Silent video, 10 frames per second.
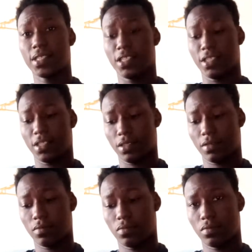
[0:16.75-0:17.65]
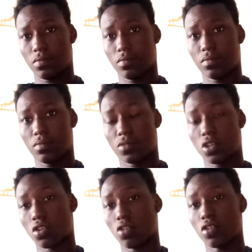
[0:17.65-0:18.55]
in
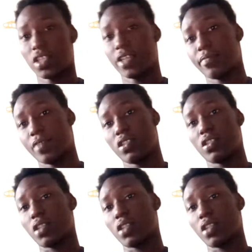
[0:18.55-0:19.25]
content pages